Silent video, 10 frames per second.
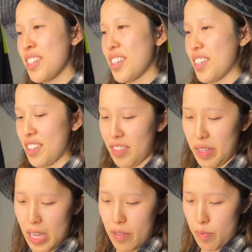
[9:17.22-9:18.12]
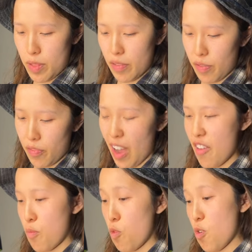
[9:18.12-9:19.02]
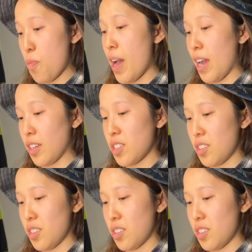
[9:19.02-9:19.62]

Okay, we have, I believe, 5 more packs.